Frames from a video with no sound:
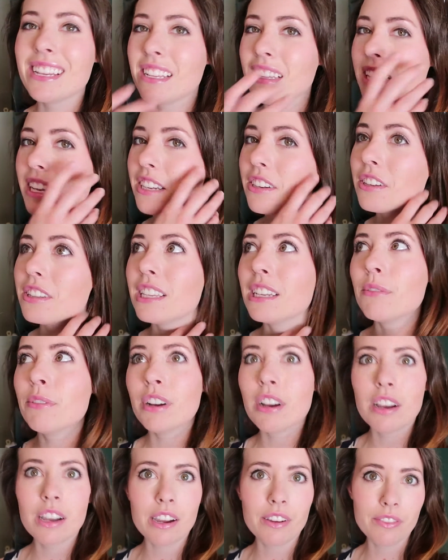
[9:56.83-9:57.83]
and like good thing
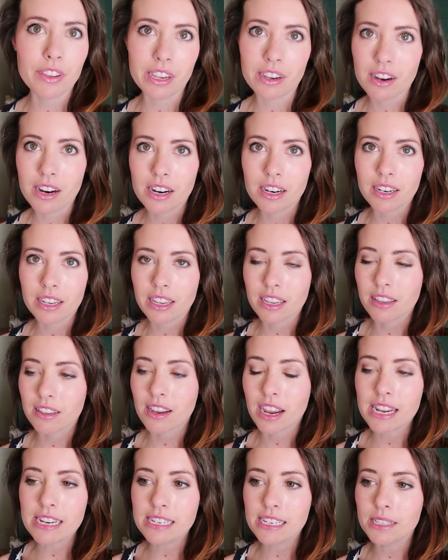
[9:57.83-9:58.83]
we all have like our
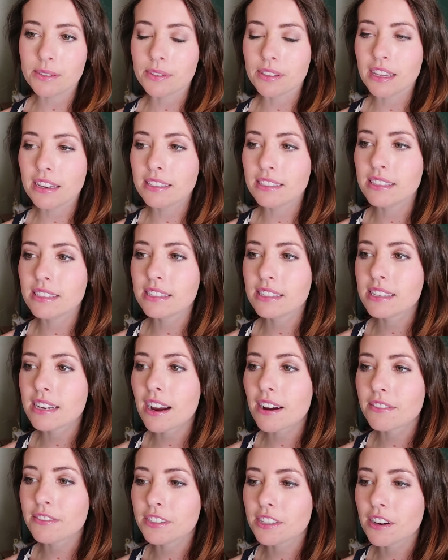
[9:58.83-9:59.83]
IDs with us and
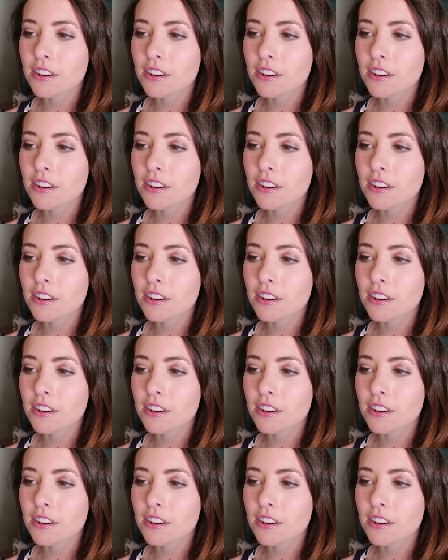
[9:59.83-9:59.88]
stuff,